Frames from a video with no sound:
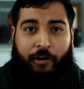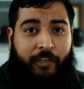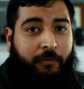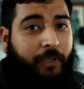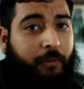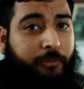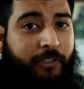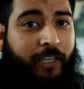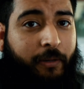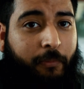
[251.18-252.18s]
Are you going to be able
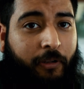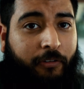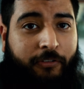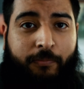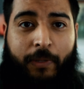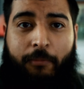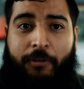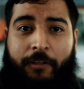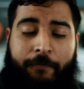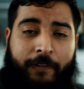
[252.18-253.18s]
to get up close, maybe
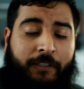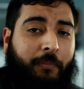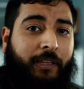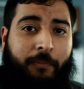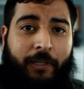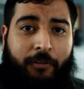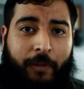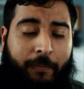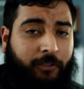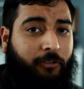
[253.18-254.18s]
with a 50 millimeter, maybe